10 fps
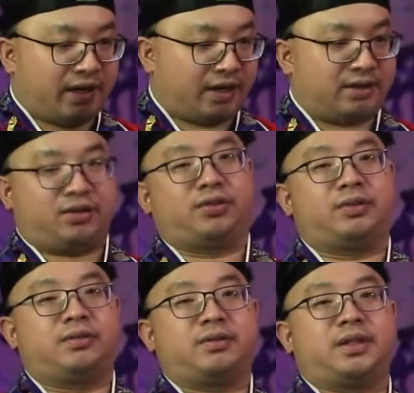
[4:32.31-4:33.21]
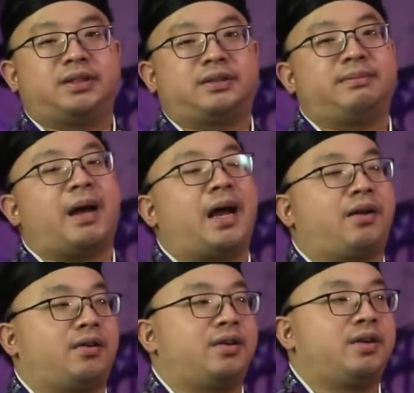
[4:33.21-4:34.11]
into this
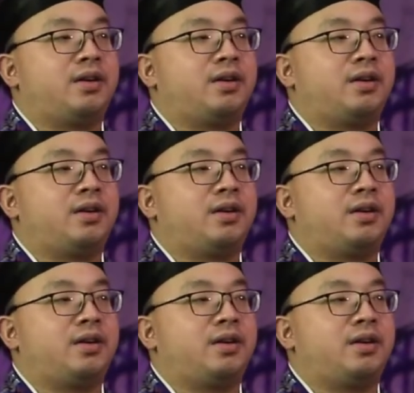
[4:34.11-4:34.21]
matter,